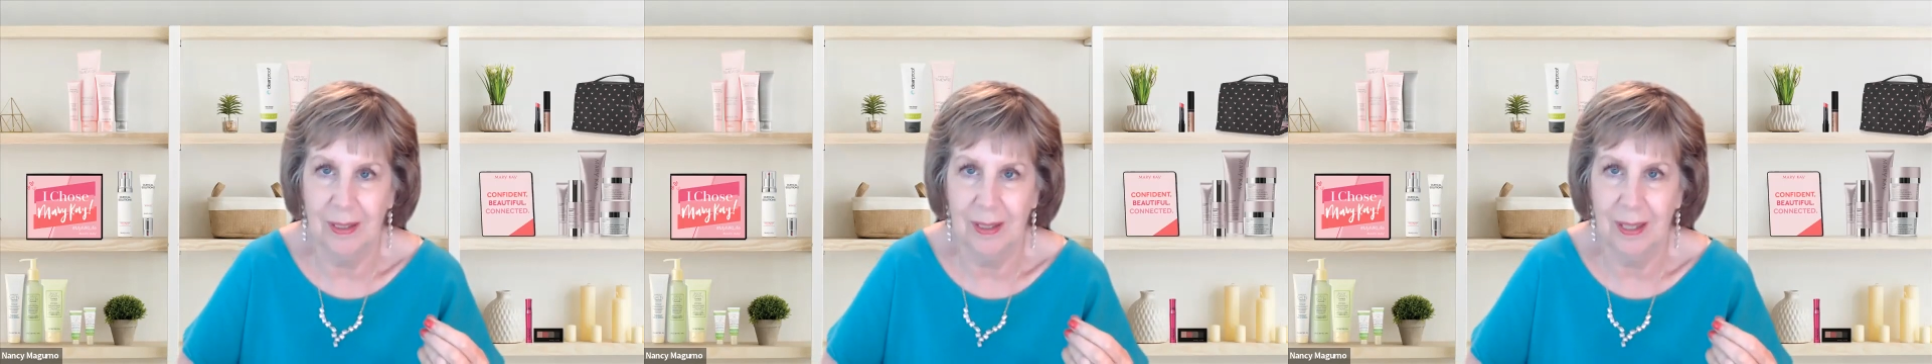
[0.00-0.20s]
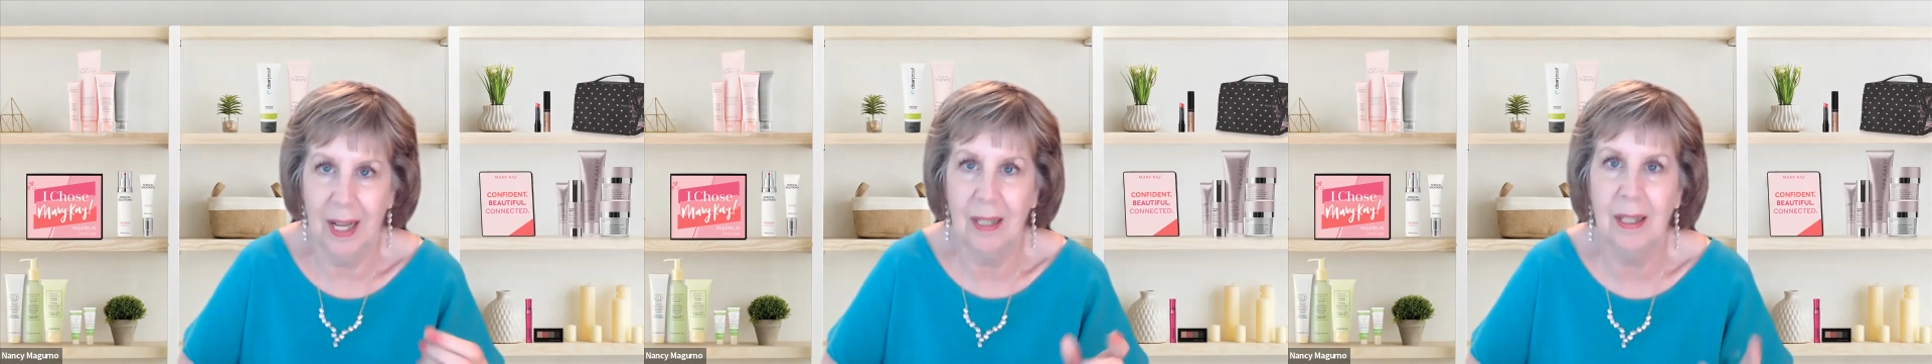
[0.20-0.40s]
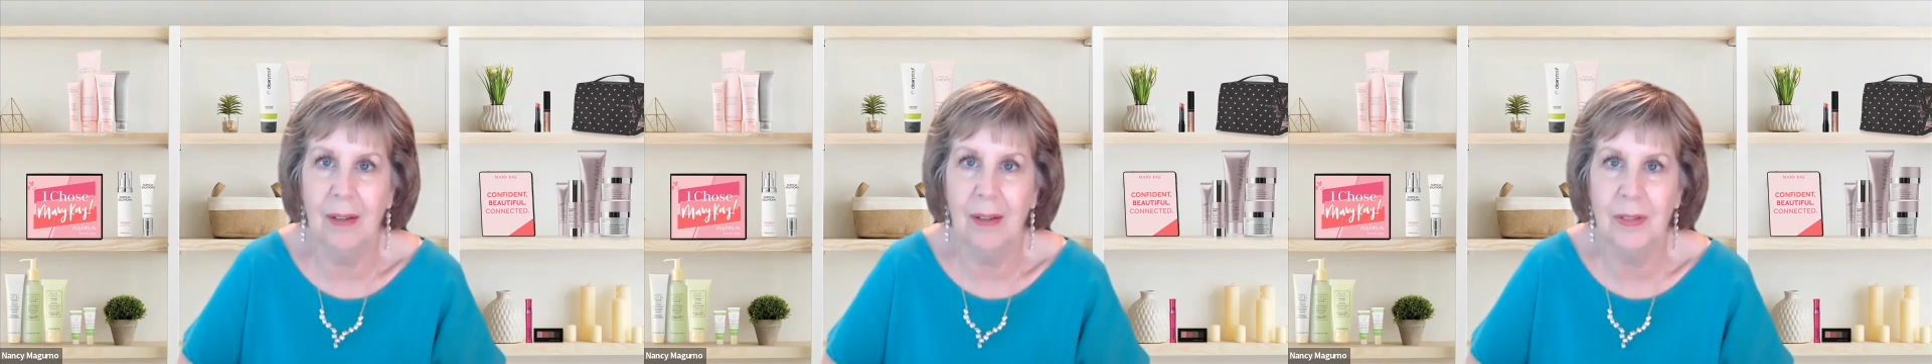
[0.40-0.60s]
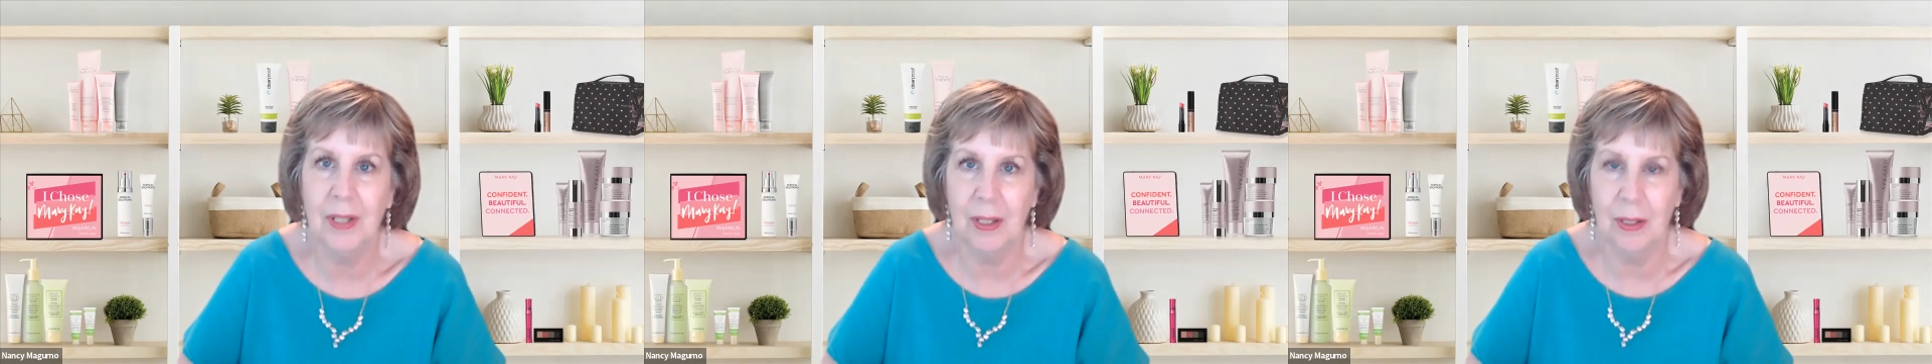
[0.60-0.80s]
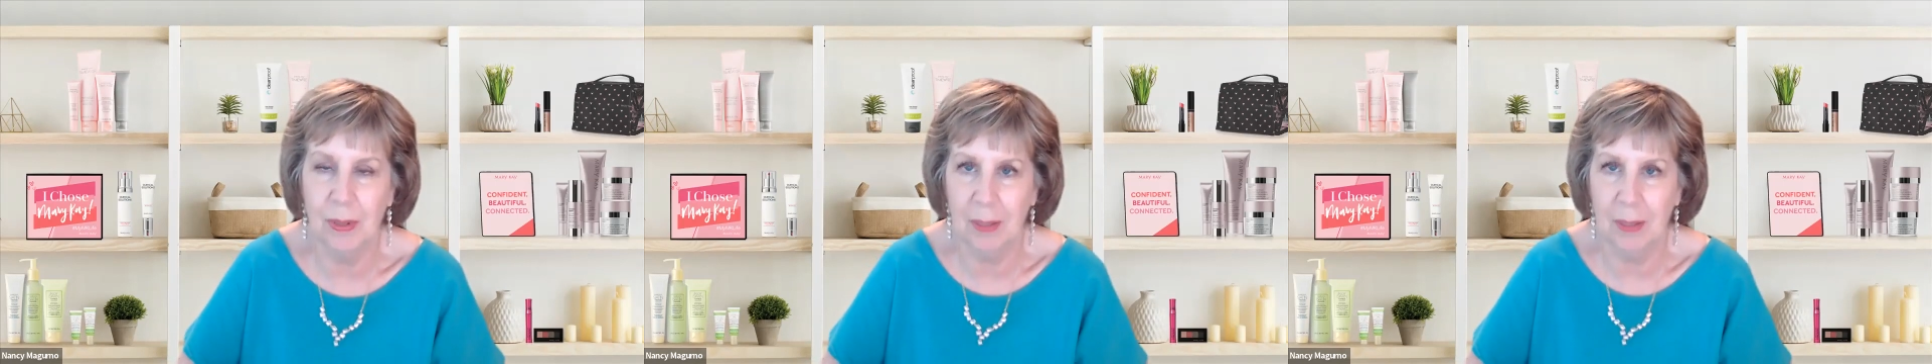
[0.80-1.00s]
I love to
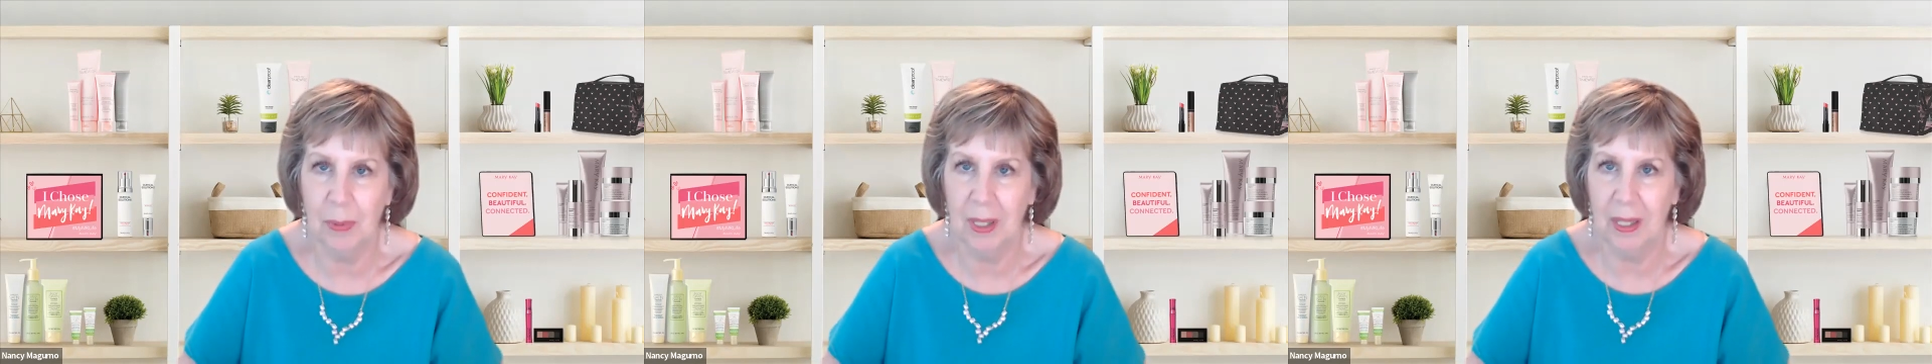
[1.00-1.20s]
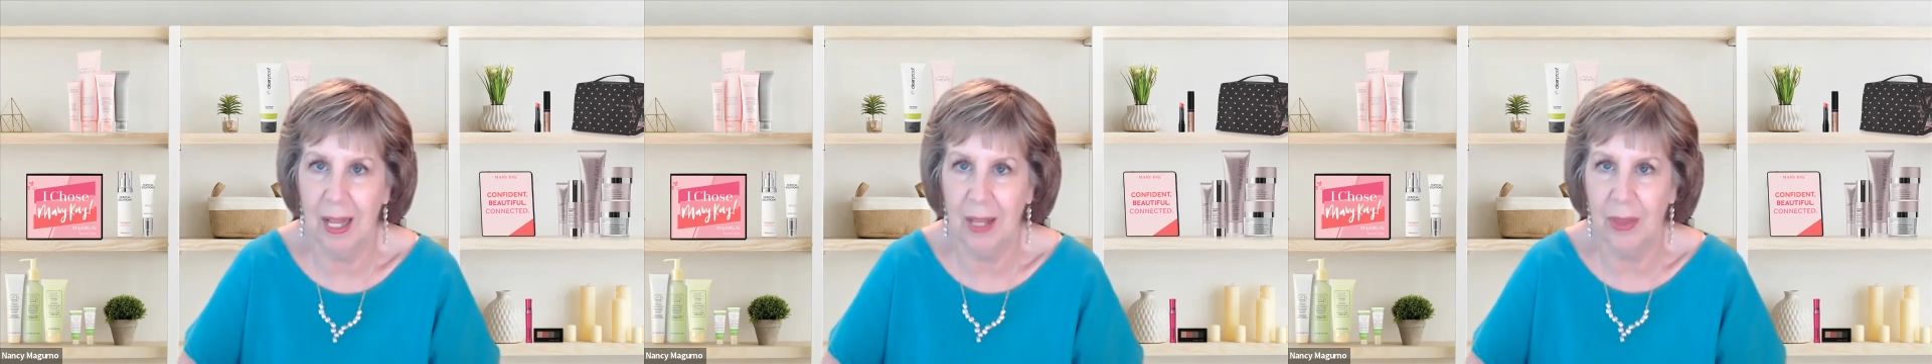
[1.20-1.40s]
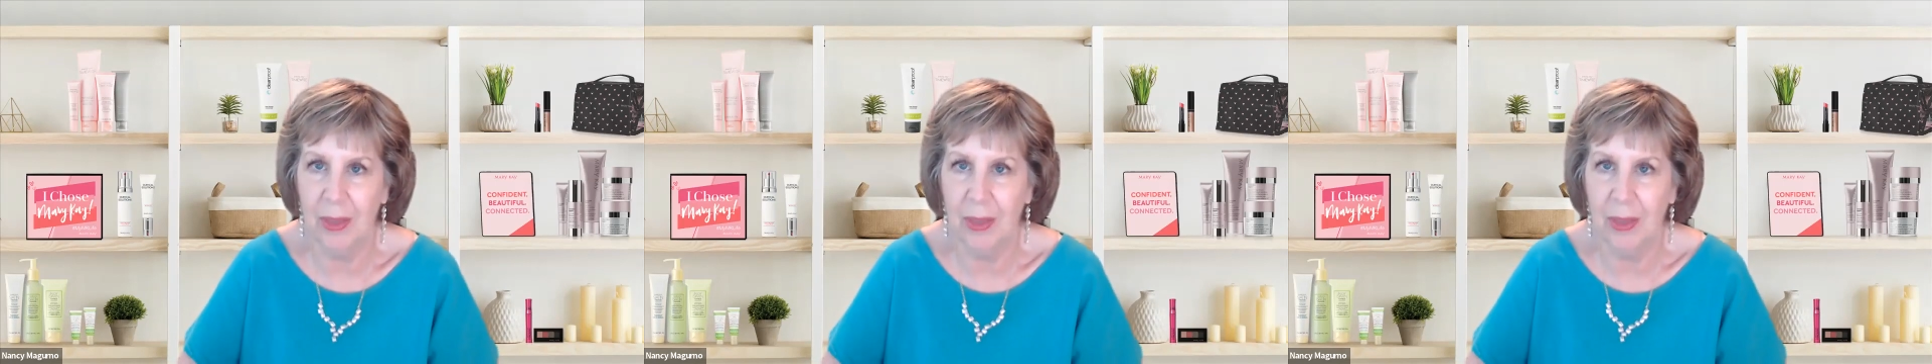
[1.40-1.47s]
do something like